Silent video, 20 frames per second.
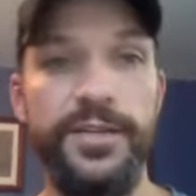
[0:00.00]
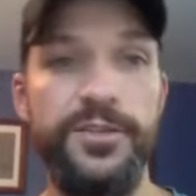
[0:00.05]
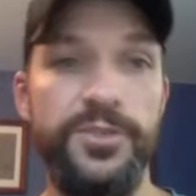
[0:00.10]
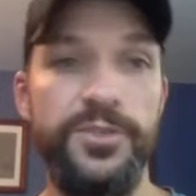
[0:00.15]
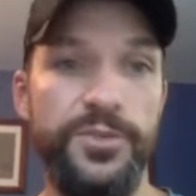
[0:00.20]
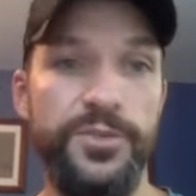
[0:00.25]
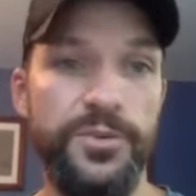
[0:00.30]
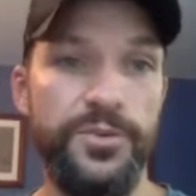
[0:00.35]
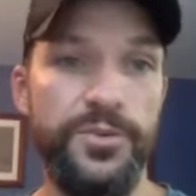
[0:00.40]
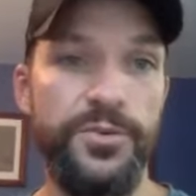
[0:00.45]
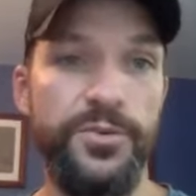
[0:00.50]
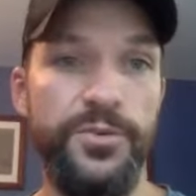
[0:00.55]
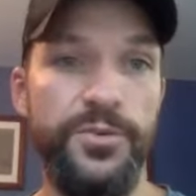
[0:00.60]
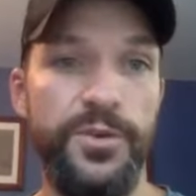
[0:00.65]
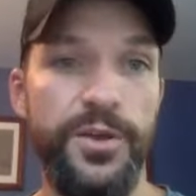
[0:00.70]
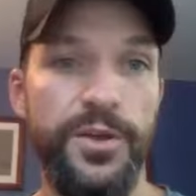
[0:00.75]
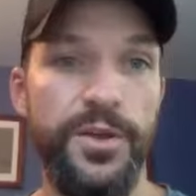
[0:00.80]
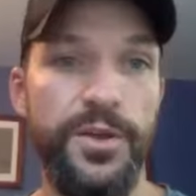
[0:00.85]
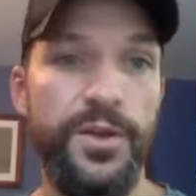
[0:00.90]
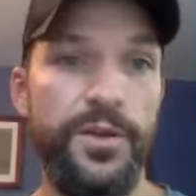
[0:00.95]
to
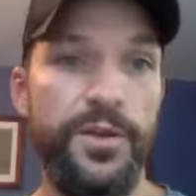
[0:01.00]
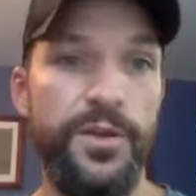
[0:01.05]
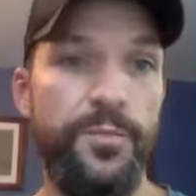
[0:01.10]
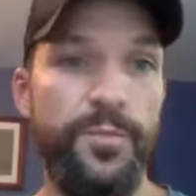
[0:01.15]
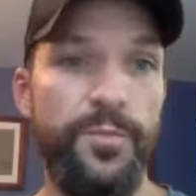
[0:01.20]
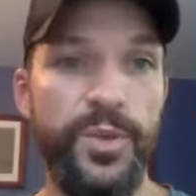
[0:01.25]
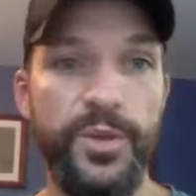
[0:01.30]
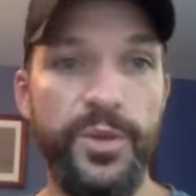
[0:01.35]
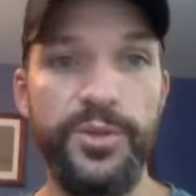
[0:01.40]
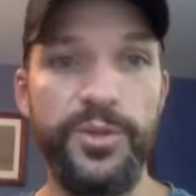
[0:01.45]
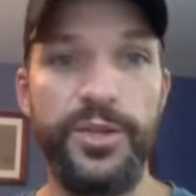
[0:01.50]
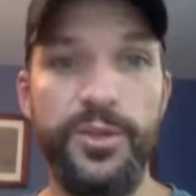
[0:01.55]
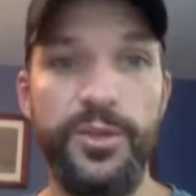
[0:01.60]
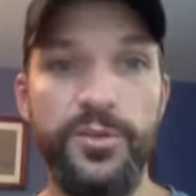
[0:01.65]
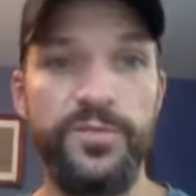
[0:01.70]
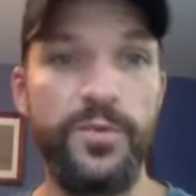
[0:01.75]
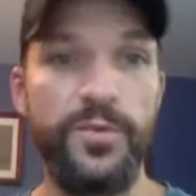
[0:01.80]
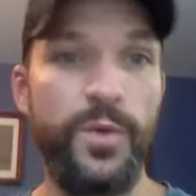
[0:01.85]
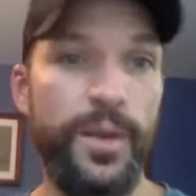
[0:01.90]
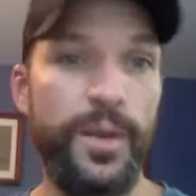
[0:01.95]
build a
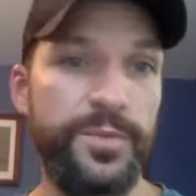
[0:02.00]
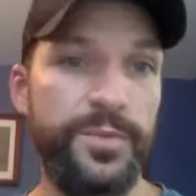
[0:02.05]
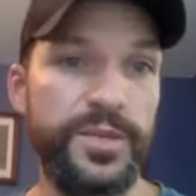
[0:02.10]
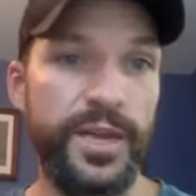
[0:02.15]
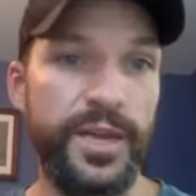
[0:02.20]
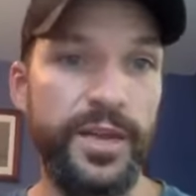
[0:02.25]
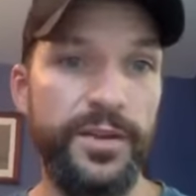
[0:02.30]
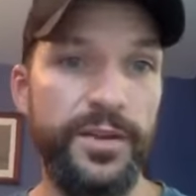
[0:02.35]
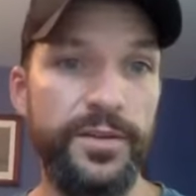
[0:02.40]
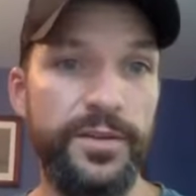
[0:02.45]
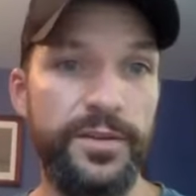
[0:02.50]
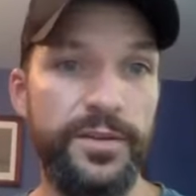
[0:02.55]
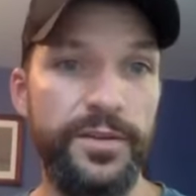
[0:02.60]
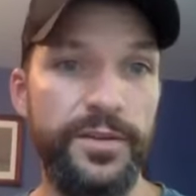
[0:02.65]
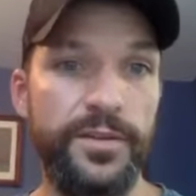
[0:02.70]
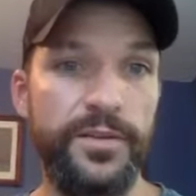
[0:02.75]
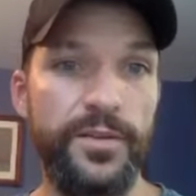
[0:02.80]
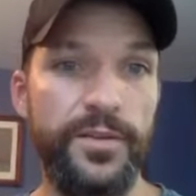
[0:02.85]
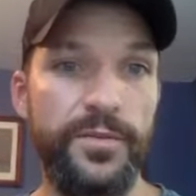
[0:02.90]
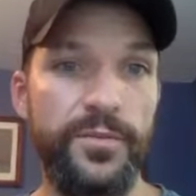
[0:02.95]
useful website,
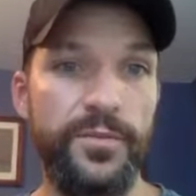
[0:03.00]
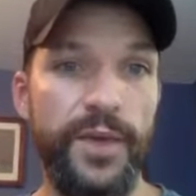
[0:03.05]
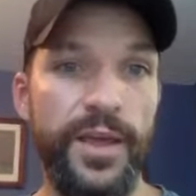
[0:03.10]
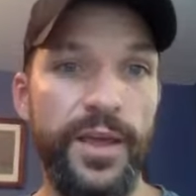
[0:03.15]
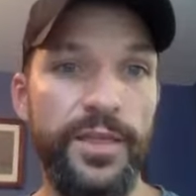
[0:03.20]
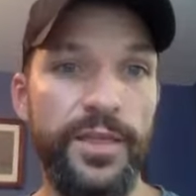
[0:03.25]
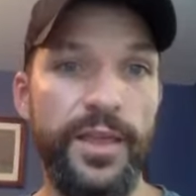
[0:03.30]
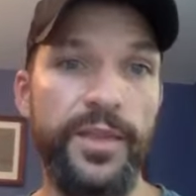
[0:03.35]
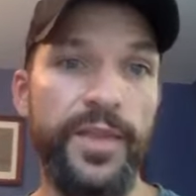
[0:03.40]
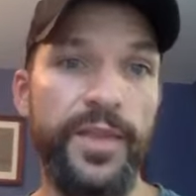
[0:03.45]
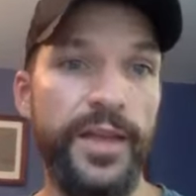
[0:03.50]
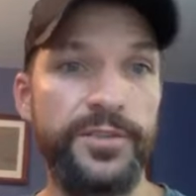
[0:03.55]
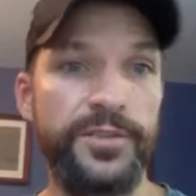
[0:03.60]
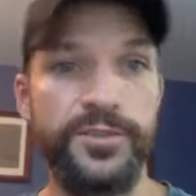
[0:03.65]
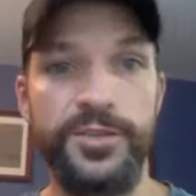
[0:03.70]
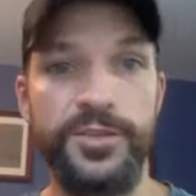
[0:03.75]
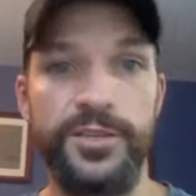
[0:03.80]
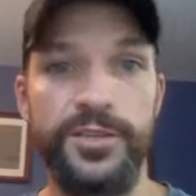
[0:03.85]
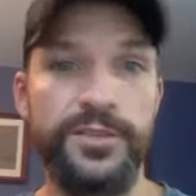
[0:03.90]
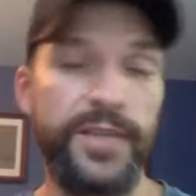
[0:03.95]
right? Like that's
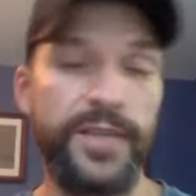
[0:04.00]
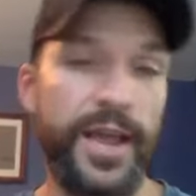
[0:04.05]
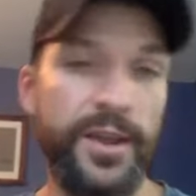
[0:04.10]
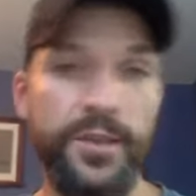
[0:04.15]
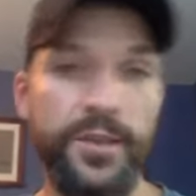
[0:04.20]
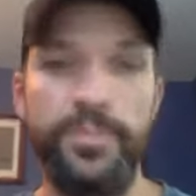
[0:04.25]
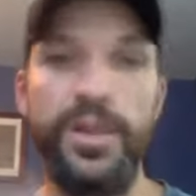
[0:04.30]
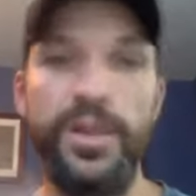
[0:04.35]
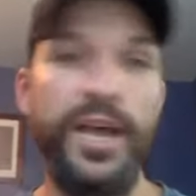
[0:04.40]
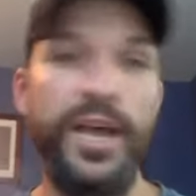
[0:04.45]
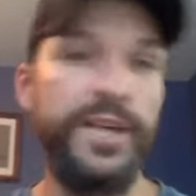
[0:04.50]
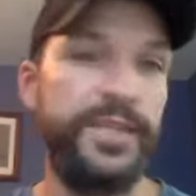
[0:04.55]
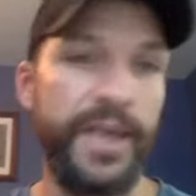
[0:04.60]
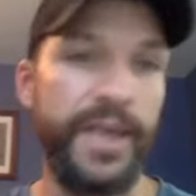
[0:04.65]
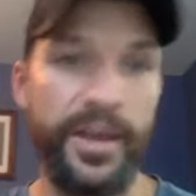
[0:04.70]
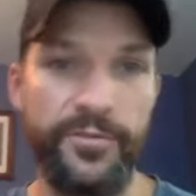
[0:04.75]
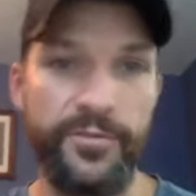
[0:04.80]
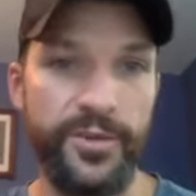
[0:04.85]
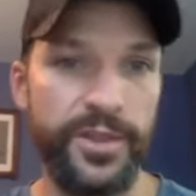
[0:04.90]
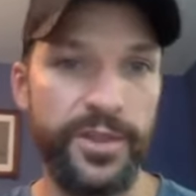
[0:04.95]
just, that could apply to
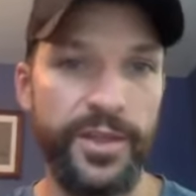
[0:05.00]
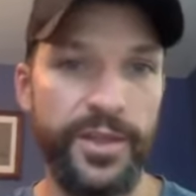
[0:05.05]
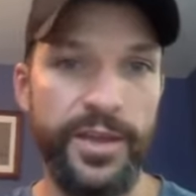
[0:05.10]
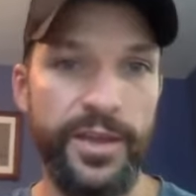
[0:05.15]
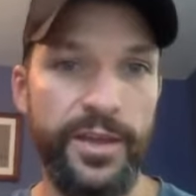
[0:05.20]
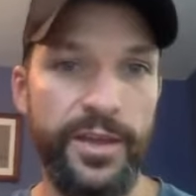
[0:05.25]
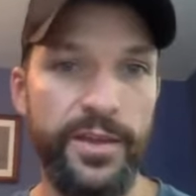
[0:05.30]
everything,